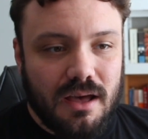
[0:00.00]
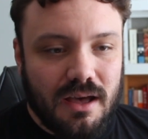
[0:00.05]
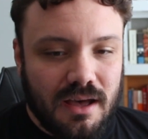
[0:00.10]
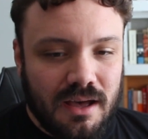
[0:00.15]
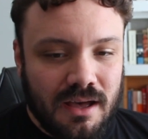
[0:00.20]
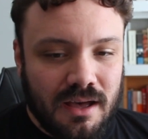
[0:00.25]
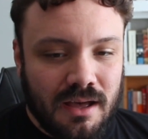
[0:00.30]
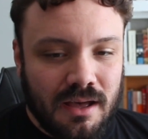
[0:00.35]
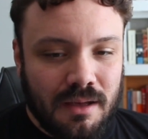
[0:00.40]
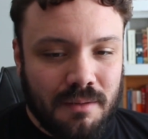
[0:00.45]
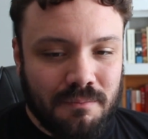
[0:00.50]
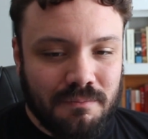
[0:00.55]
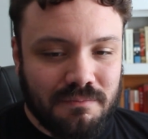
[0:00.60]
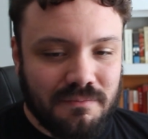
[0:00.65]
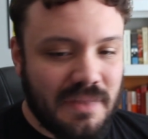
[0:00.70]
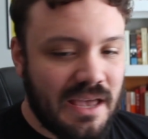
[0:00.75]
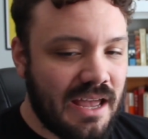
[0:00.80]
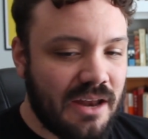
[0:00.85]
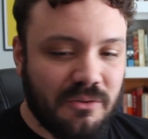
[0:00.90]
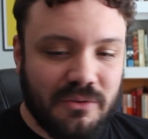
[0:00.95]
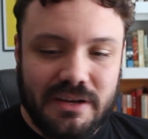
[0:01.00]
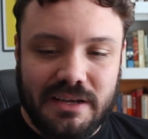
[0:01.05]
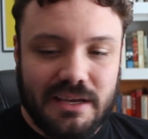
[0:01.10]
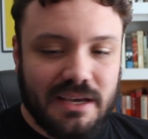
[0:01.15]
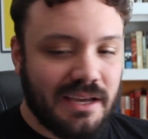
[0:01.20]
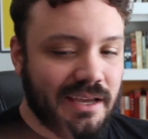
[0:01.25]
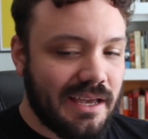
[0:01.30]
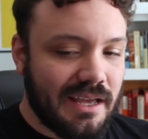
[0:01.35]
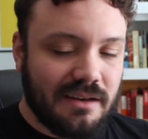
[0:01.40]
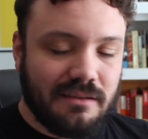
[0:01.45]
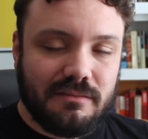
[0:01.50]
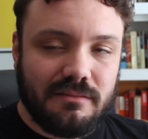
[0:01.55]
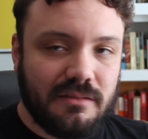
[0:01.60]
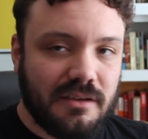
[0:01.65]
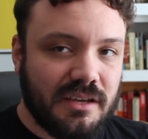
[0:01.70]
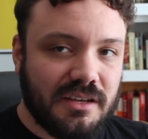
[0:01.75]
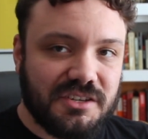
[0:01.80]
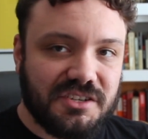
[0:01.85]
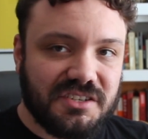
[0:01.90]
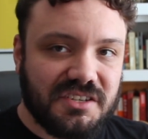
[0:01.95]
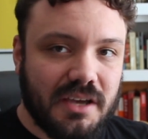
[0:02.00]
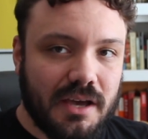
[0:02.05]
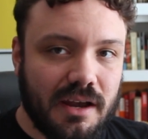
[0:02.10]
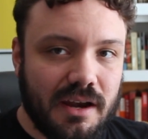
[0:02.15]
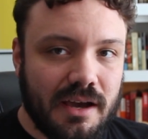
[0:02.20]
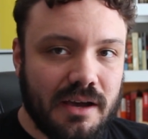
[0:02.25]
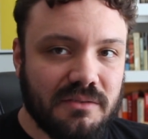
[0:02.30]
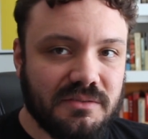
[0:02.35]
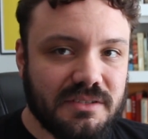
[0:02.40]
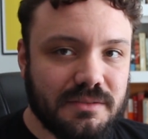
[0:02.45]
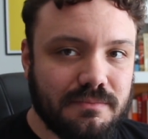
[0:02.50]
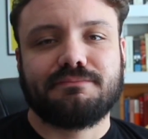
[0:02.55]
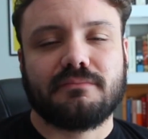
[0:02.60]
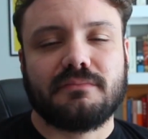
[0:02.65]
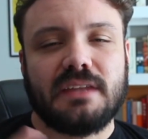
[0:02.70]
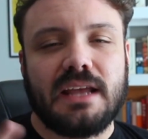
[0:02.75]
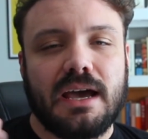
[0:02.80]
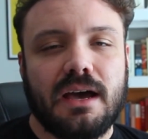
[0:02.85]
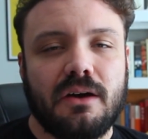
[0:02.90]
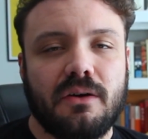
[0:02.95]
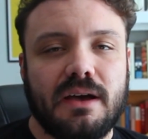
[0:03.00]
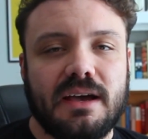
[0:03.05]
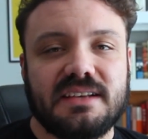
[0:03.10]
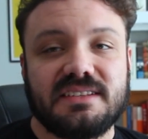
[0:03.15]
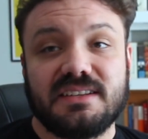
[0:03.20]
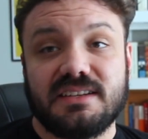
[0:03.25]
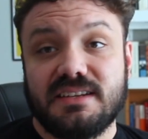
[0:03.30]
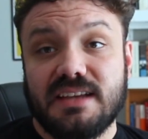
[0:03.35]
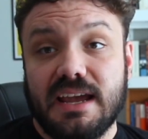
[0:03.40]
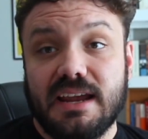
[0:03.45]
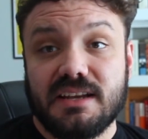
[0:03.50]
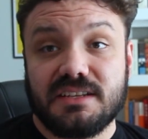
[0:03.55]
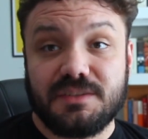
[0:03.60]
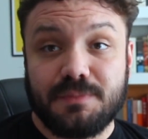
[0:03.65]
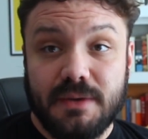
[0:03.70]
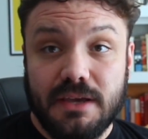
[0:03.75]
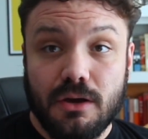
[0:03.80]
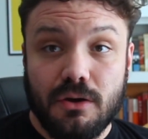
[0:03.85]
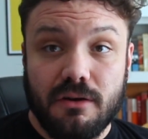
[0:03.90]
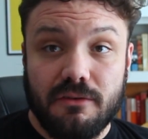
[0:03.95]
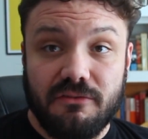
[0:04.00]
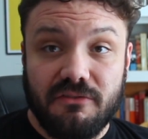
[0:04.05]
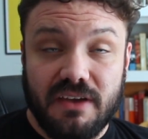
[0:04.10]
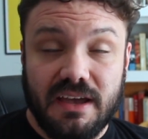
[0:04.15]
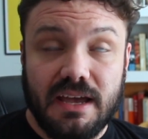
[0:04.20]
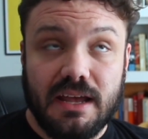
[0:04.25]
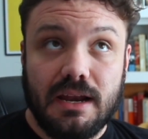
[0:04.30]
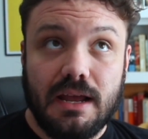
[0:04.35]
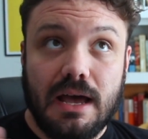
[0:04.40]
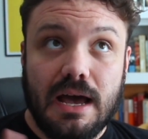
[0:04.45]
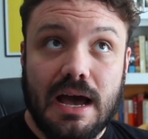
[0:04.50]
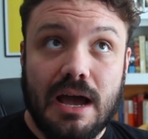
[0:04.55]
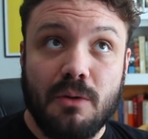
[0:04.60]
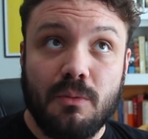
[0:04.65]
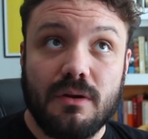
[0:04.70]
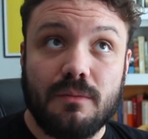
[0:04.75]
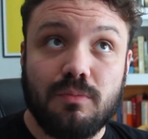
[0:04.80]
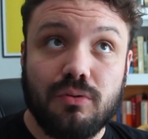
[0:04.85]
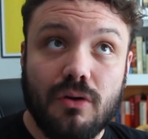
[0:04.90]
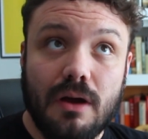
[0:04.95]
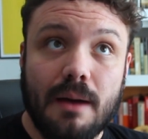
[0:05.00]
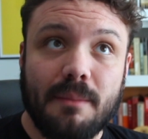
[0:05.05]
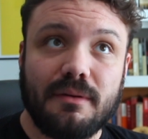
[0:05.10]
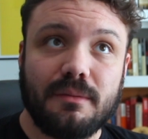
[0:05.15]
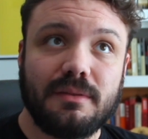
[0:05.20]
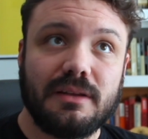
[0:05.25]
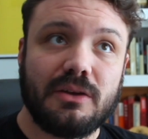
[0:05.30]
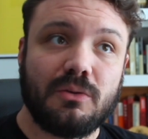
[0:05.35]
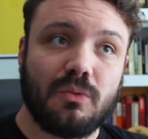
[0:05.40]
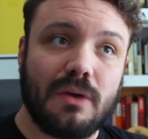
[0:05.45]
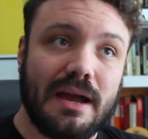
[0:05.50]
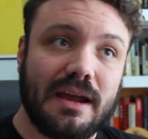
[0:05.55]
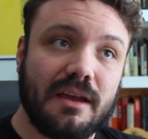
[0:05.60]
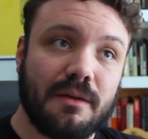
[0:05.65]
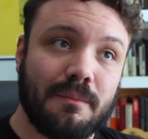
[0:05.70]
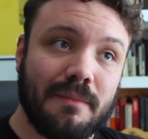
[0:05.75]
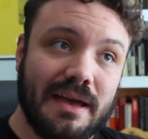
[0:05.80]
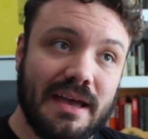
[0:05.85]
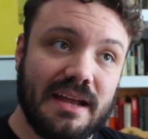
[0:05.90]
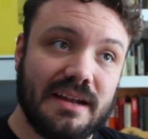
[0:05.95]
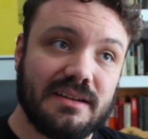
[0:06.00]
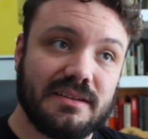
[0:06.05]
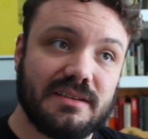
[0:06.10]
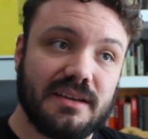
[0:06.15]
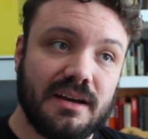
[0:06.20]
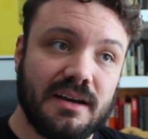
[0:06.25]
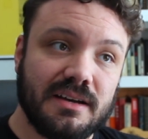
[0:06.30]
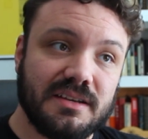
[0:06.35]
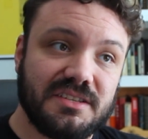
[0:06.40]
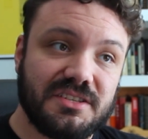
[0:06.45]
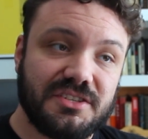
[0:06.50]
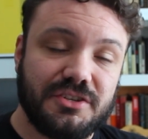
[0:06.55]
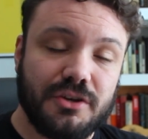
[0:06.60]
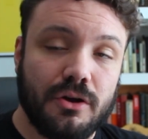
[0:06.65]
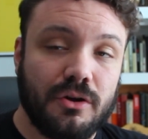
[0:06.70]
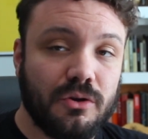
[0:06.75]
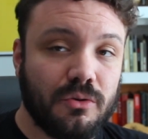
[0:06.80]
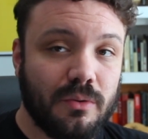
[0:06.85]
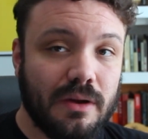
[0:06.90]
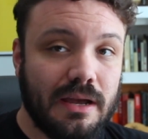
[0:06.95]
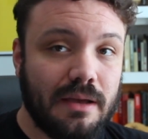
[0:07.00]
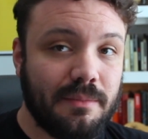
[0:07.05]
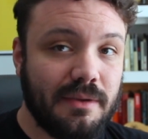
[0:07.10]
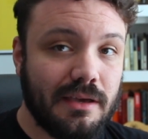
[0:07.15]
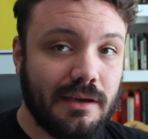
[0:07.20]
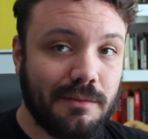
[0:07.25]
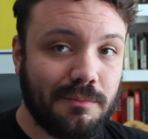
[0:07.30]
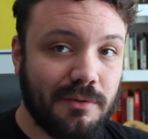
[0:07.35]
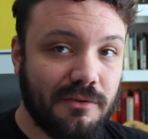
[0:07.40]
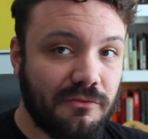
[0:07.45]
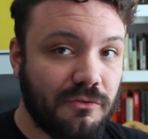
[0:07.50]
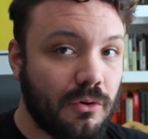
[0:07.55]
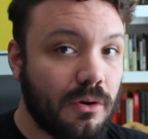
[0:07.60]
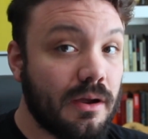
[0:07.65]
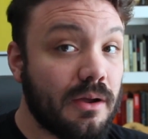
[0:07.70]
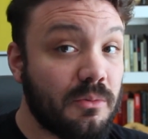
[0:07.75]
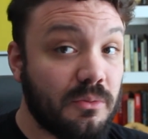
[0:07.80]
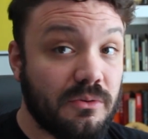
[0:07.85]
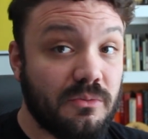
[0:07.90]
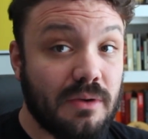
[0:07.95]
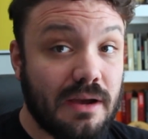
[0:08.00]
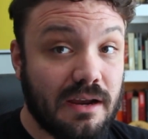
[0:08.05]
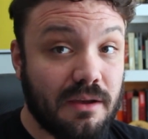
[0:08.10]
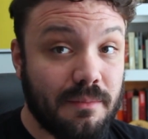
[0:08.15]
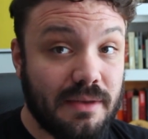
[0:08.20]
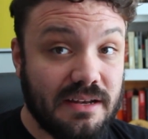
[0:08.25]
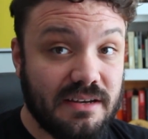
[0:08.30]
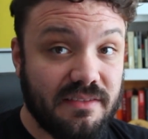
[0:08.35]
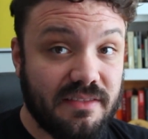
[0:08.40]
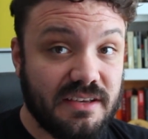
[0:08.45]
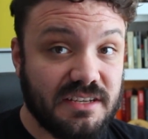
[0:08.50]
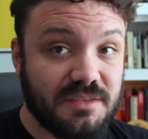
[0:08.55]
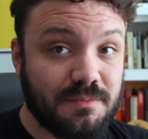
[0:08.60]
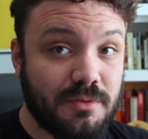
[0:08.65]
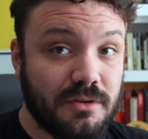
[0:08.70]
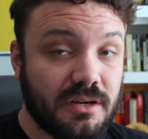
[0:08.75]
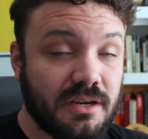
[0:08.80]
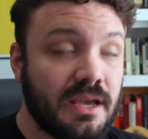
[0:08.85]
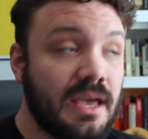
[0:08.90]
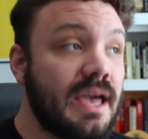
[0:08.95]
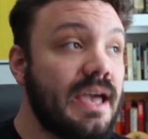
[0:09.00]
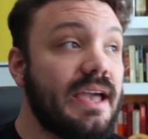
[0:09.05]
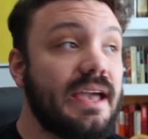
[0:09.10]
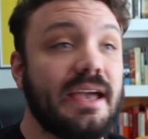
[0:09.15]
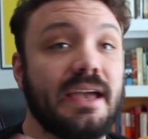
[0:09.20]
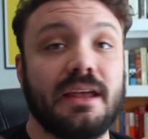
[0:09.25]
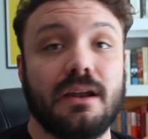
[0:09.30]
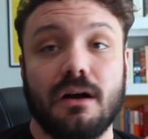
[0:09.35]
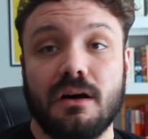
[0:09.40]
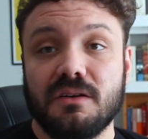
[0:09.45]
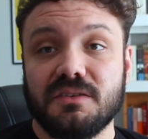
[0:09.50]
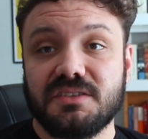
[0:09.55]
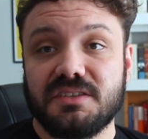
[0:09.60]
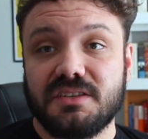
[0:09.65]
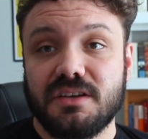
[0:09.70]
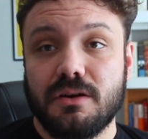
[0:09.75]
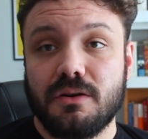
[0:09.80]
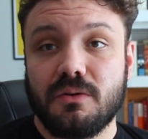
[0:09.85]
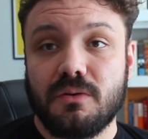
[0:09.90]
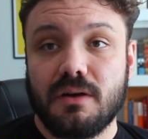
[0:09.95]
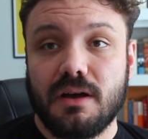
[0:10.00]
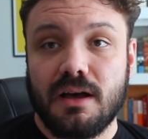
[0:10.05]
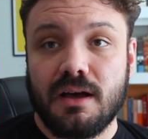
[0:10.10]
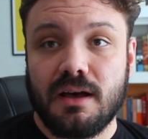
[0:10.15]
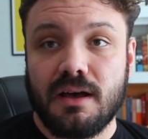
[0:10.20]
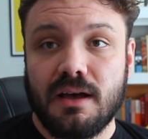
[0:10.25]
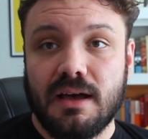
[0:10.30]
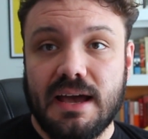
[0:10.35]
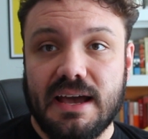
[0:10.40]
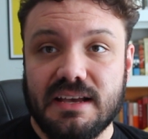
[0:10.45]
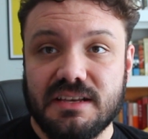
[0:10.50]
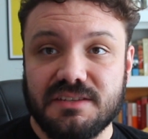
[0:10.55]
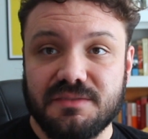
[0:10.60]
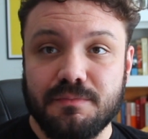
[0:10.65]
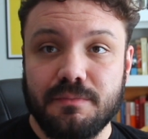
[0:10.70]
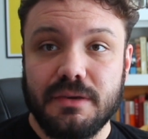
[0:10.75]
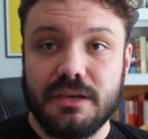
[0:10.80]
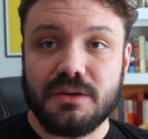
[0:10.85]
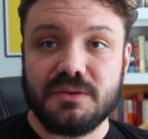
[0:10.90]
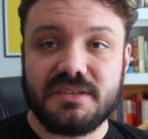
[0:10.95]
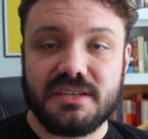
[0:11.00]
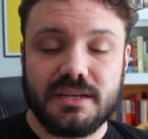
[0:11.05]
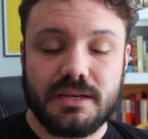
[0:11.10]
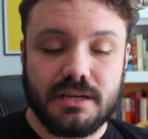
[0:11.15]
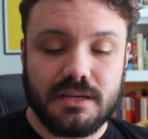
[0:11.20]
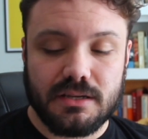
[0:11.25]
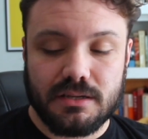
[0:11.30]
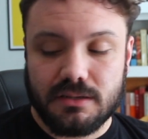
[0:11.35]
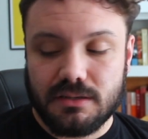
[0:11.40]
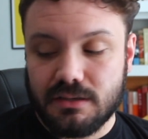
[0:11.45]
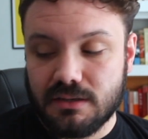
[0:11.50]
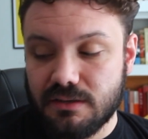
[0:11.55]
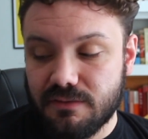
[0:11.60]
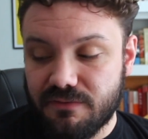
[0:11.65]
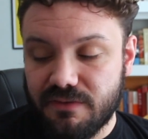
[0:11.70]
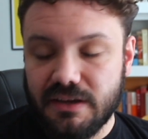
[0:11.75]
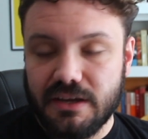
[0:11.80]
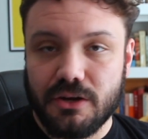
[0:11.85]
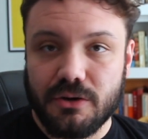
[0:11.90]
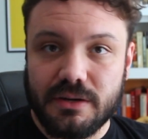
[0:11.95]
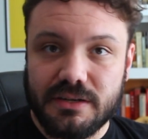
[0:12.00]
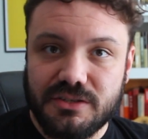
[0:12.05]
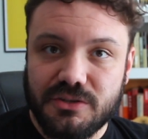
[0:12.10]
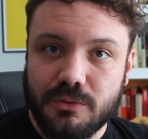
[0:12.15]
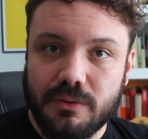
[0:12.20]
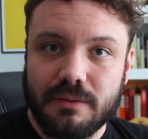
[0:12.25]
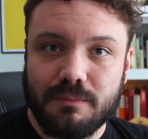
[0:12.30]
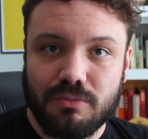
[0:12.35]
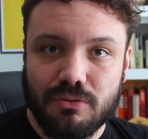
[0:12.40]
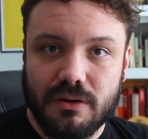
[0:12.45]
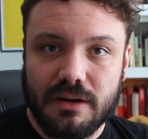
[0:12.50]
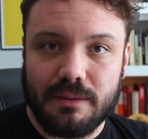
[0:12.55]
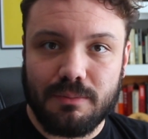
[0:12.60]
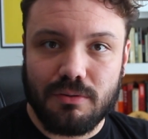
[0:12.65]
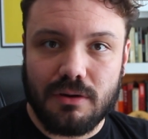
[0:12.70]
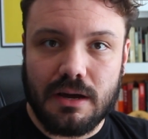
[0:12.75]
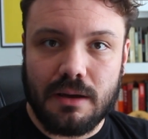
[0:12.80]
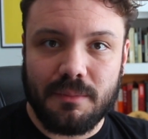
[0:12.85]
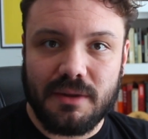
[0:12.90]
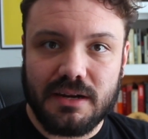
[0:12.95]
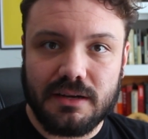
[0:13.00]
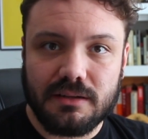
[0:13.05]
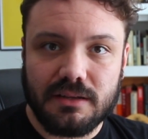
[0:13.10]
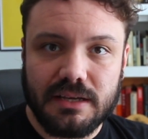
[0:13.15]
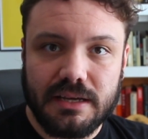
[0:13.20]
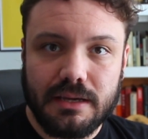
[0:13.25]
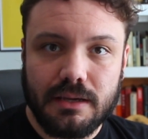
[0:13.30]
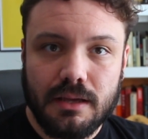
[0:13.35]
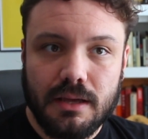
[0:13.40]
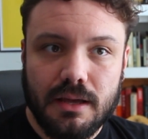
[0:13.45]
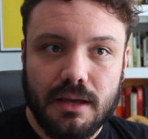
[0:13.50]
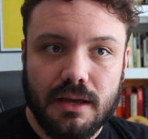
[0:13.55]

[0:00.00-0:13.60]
Um, Henry, again, you can just cut out. Now, as a Dana Spiotta fan, I would probably recommend uh, Stone Arabia before I would recommend this book. It also uh, has music uh, figure into it pretty prominently.